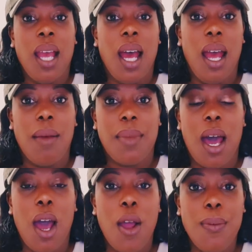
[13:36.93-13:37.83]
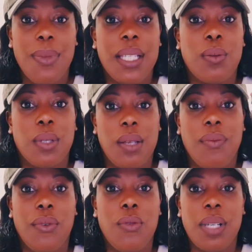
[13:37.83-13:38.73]
I hope this was
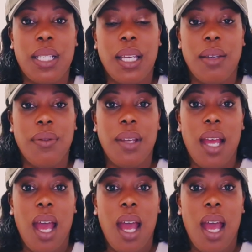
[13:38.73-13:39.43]
informative.